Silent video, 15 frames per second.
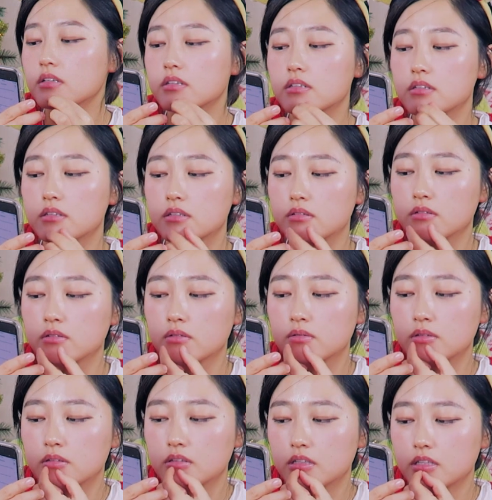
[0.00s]
here. I don't know.
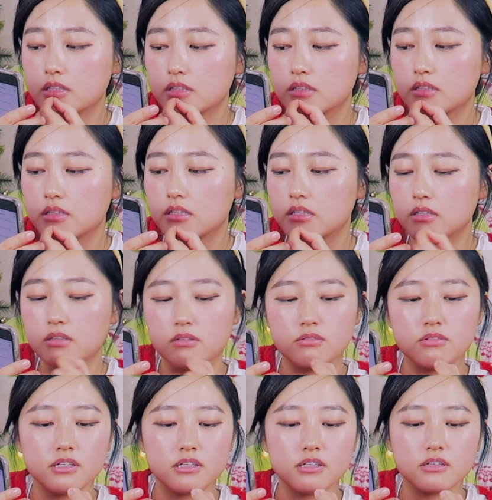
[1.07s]
I can't tell.
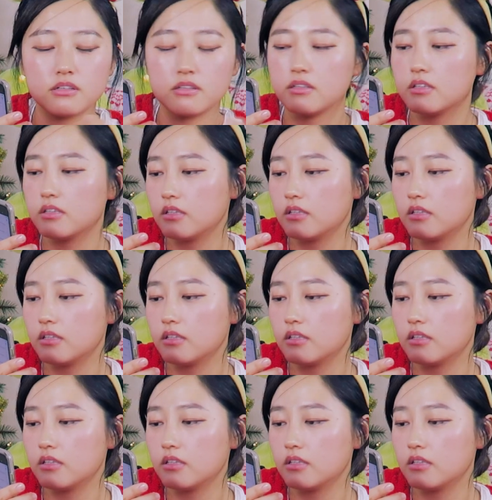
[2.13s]
Right here.